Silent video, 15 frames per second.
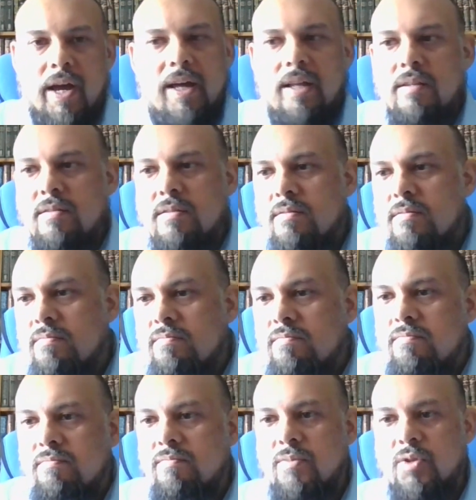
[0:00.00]
And
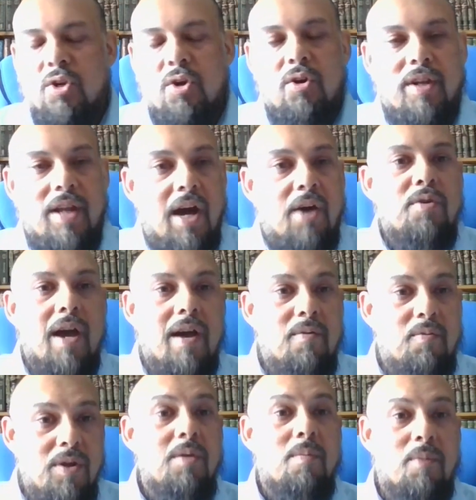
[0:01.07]
you know, now you
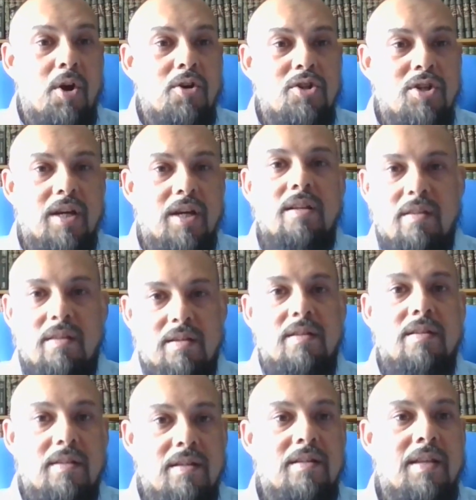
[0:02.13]
have, with the blockchain,
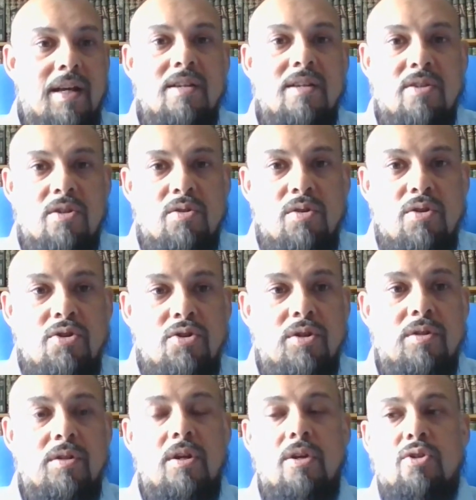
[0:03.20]
that is a
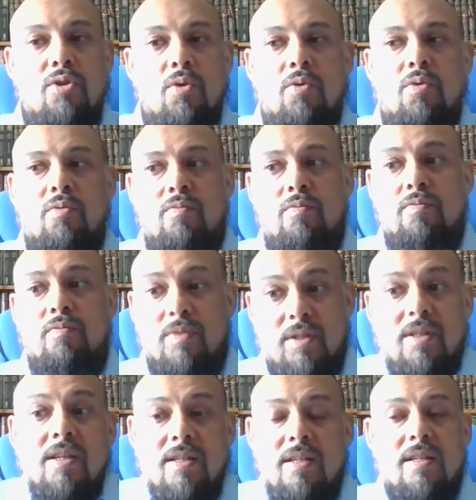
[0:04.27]
solution. So
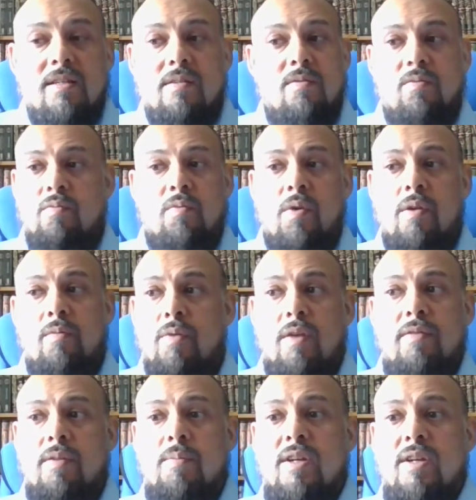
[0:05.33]
this is one one of the